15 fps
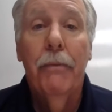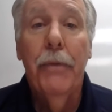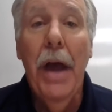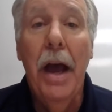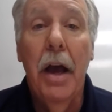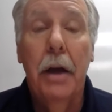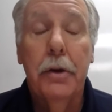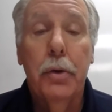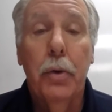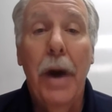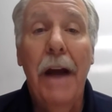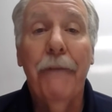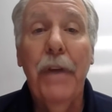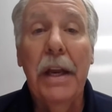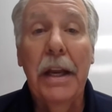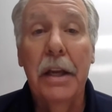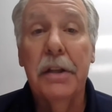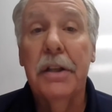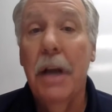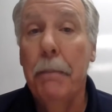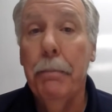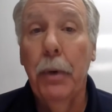The traffic
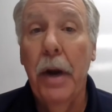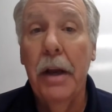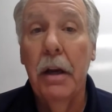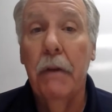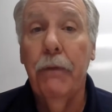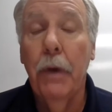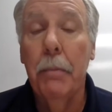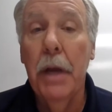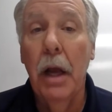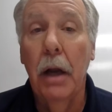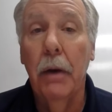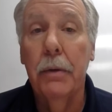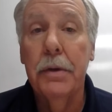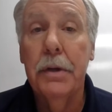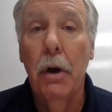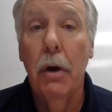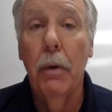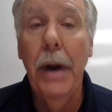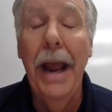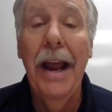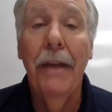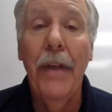is separated from
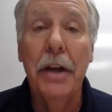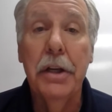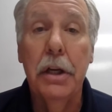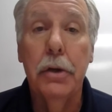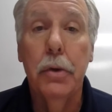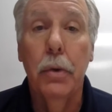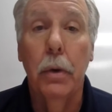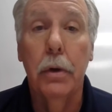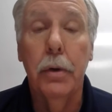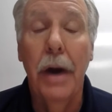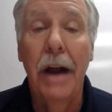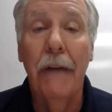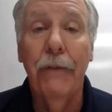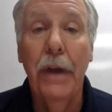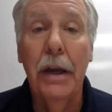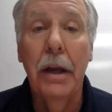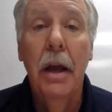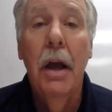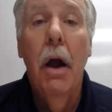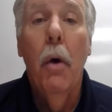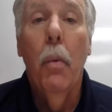Yellowstone and that detour traffic